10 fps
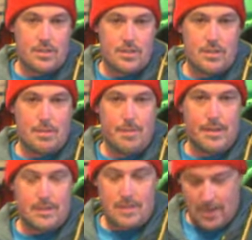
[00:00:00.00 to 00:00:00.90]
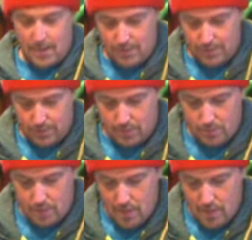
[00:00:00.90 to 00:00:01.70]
as something to tie it onto.